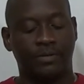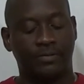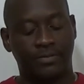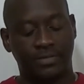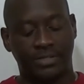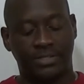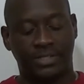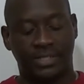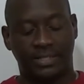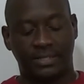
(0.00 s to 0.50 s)

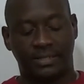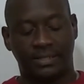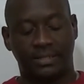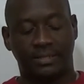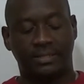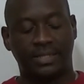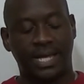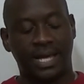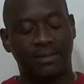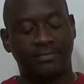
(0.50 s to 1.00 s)
First
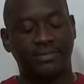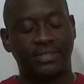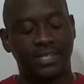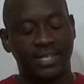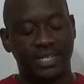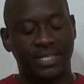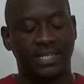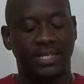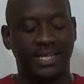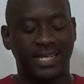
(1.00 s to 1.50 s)
sentence. After
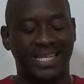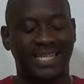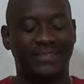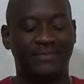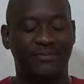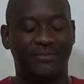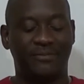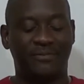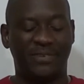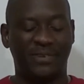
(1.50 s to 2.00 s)
Nia ate
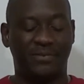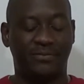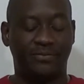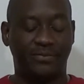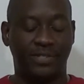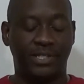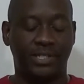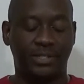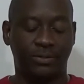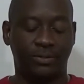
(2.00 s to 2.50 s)

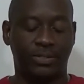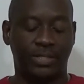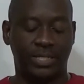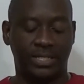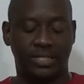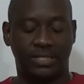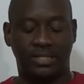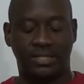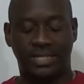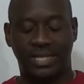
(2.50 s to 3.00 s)
50
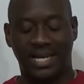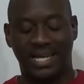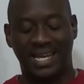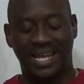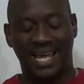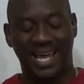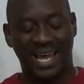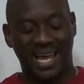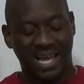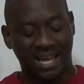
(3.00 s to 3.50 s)
cookies, she had
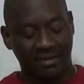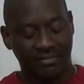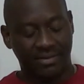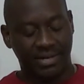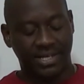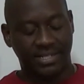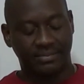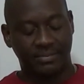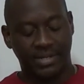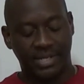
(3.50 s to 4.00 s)
half
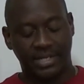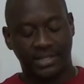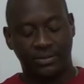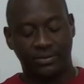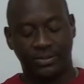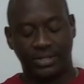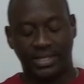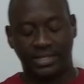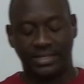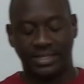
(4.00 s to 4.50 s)
as many
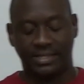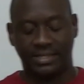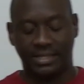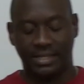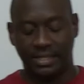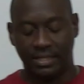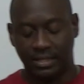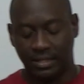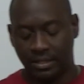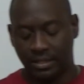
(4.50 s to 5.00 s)
cookies as
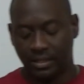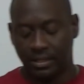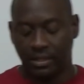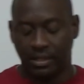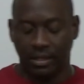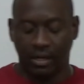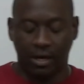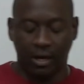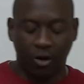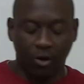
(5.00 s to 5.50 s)
Lyn.
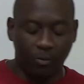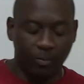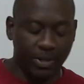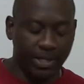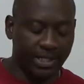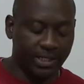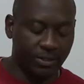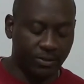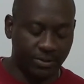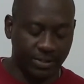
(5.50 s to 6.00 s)
How
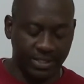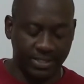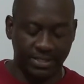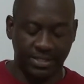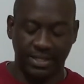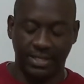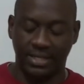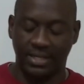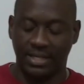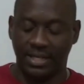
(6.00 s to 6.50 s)
many cookies
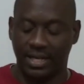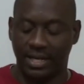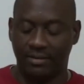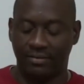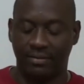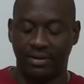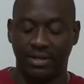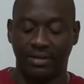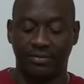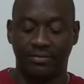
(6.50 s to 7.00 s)
did Nia
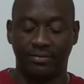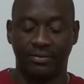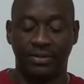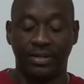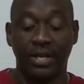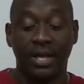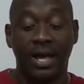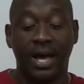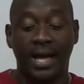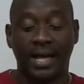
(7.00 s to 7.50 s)
have left?
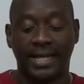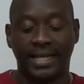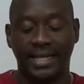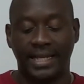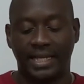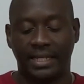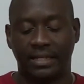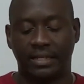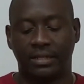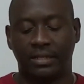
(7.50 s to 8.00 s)

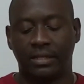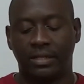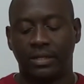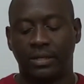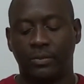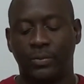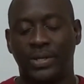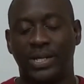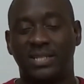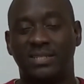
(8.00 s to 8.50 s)
Again,
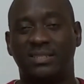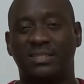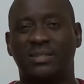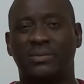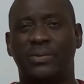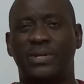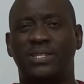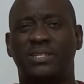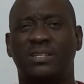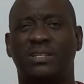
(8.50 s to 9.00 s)
we're in a
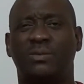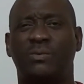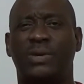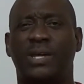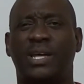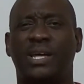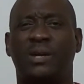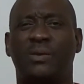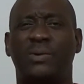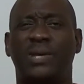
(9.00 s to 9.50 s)
situation
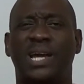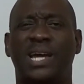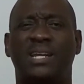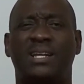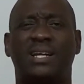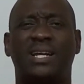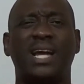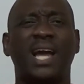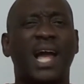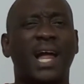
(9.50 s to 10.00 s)
where we had
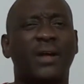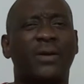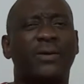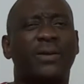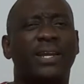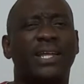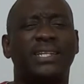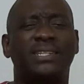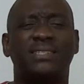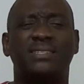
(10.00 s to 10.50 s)
to
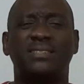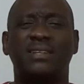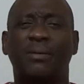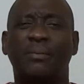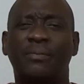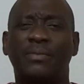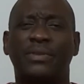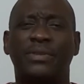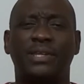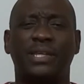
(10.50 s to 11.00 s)
calculate
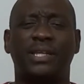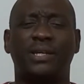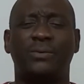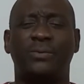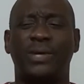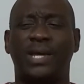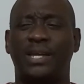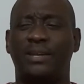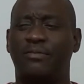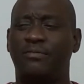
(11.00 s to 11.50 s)

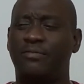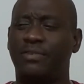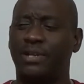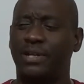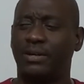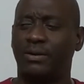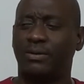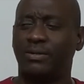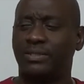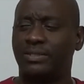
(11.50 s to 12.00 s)
something, we had to
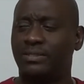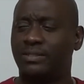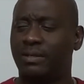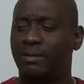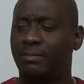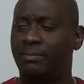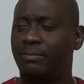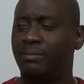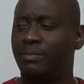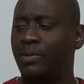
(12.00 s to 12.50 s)
figure out
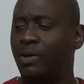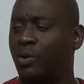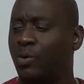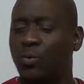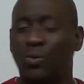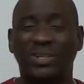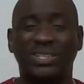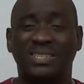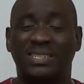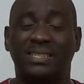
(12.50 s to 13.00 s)
some
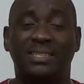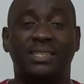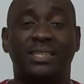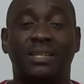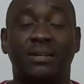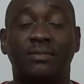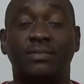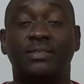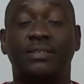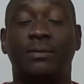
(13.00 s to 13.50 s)

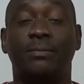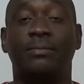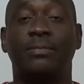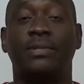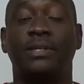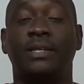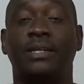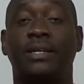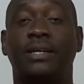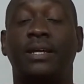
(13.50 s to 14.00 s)
quantity of
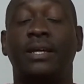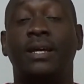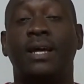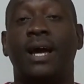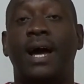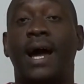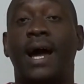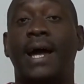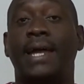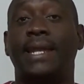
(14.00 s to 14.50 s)
something,
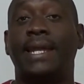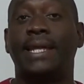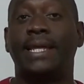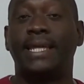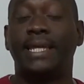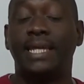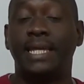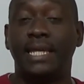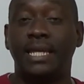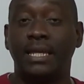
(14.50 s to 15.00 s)
and
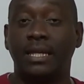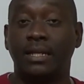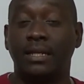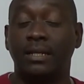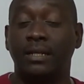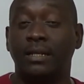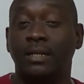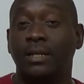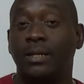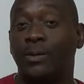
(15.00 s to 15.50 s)

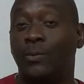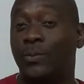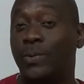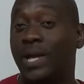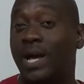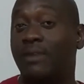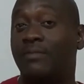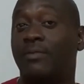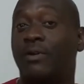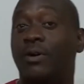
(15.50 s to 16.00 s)
again, we
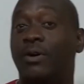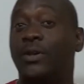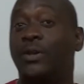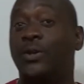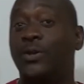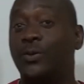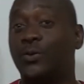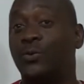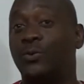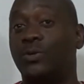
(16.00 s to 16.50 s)
have
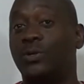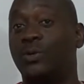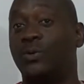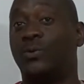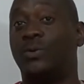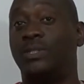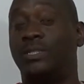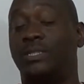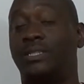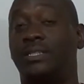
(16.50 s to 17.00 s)
unknown
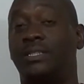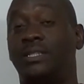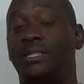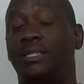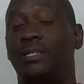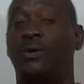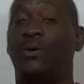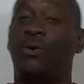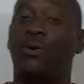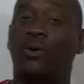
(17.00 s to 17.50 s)

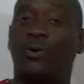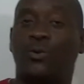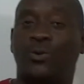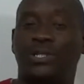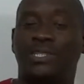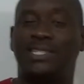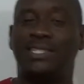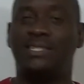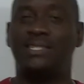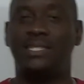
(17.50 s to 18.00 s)
quantity or
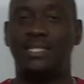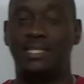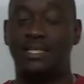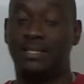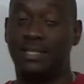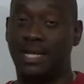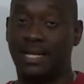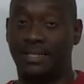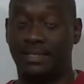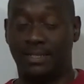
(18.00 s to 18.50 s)

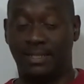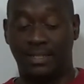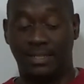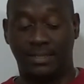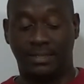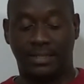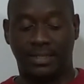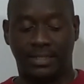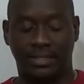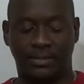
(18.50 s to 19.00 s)
quantities as in
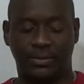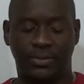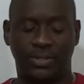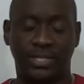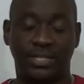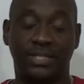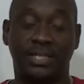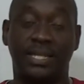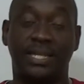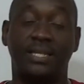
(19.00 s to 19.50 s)
this case. So in
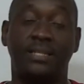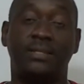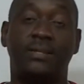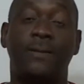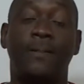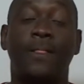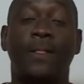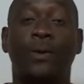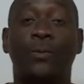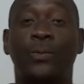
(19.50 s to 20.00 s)
this case,
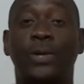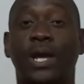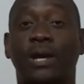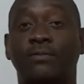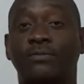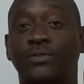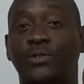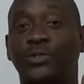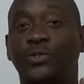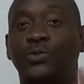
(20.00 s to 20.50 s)
we
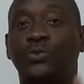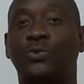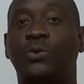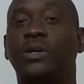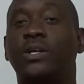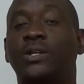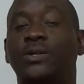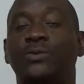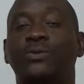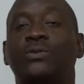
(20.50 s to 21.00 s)
have
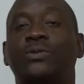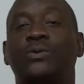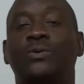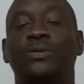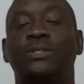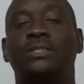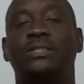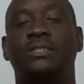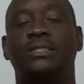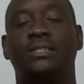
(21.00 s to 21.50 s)
2 unknown
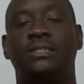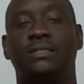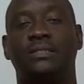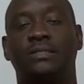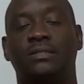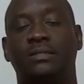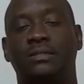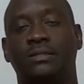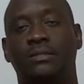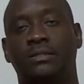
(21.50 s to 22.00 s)

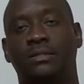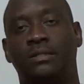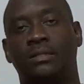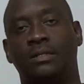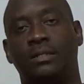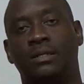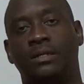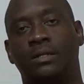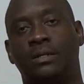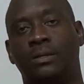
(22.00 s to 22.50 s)
quantities.
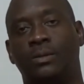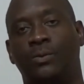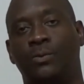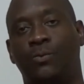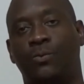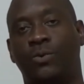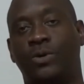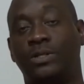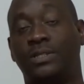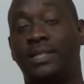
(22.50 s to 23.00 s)

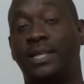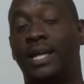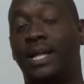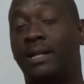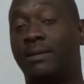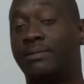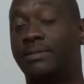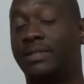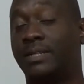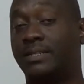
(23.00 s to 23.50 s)
What
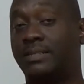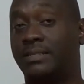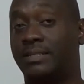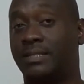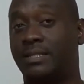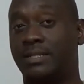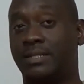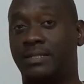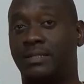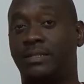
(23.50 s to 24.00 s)
helps us
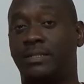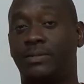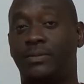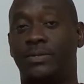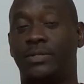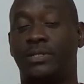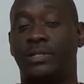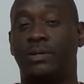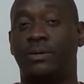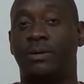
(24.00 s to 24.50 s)
in this
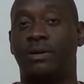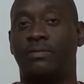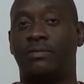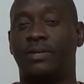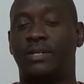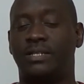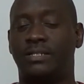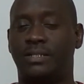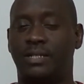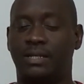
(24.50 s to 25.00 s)
situation,
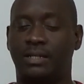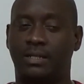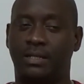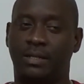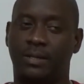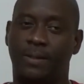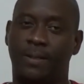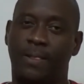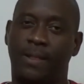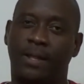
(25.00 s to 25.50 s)
however, is that
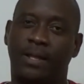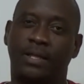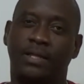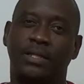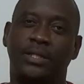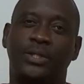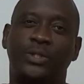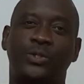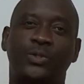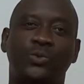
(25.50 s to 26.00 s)

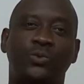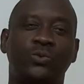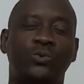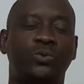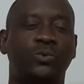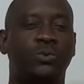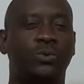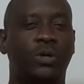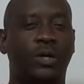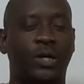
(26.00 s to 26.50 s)
the
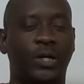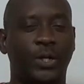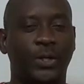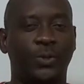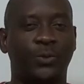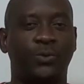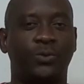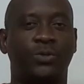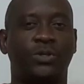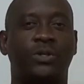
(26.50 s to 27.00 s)
2
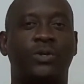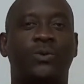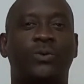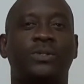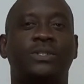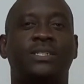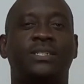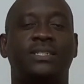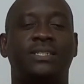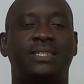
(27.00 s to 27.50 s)
unknown
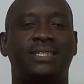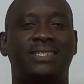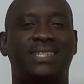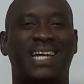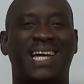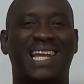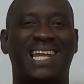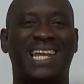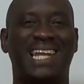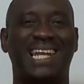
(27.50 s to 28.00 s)
quantities
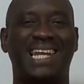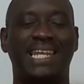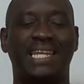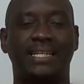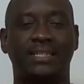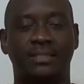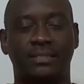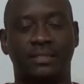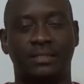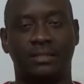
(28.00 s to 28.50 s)
are
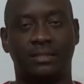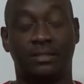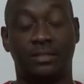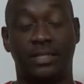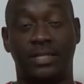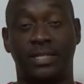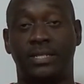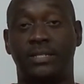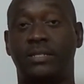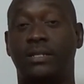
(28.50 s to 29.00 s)
linked
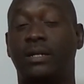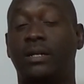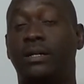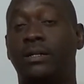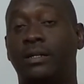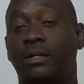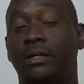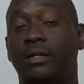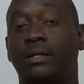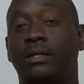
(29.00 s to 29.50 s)
to each
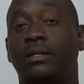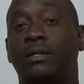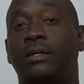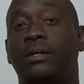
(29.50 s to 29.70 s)
other.